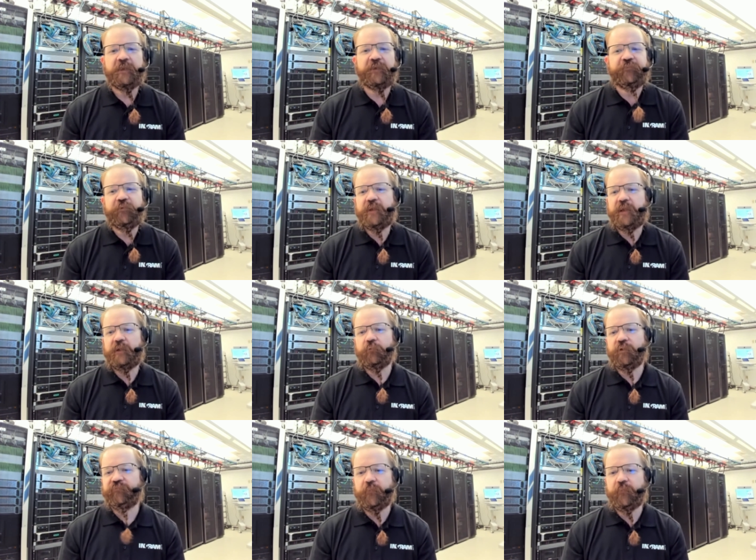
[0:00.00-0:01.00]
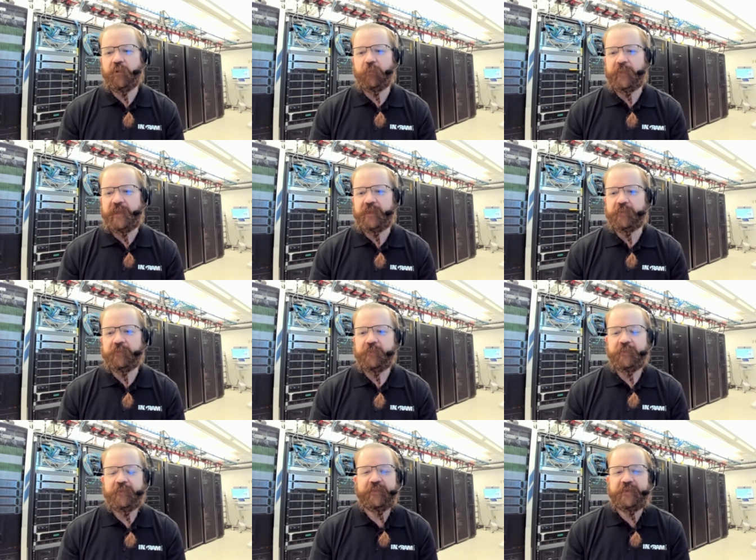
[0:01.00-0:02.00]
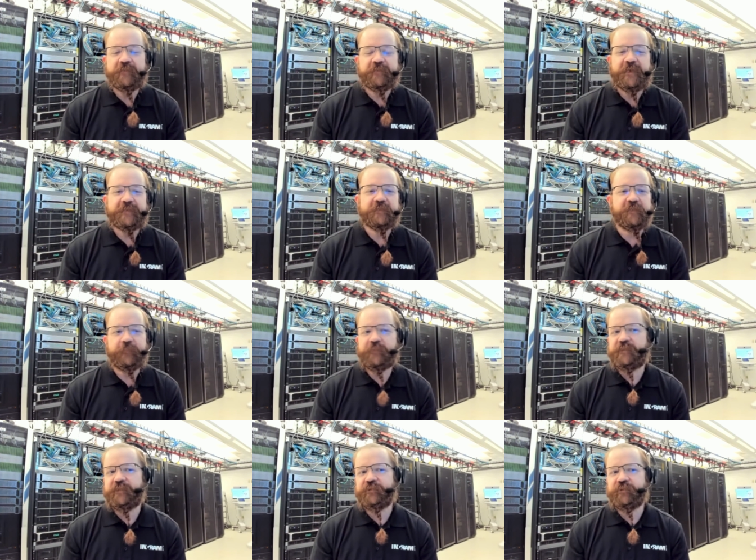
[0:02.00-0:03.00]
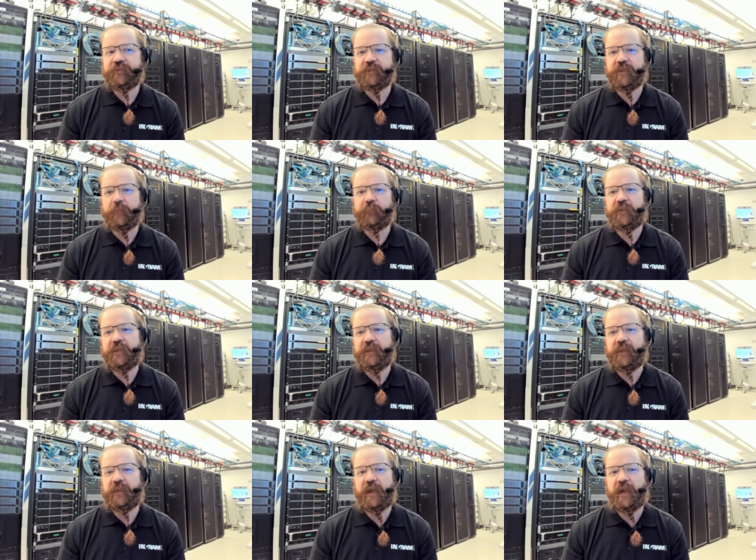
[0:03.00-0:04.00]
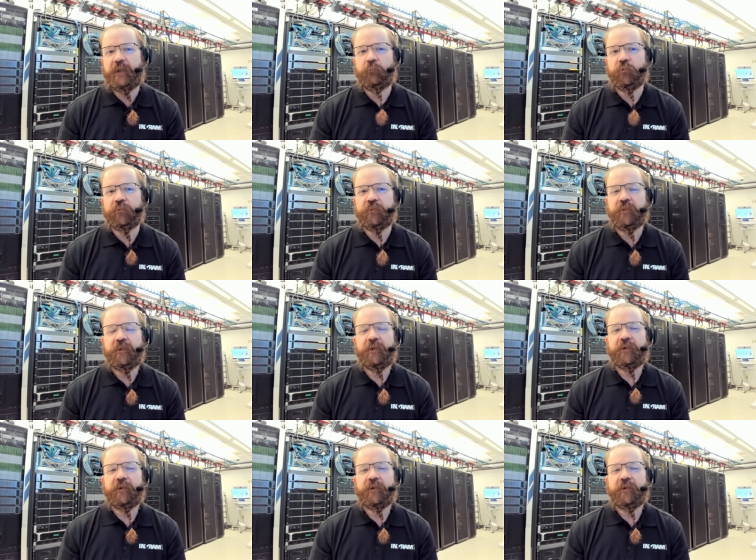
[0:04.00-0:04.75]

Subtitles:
if you can't work from home now, that's a limitation of the company, and I would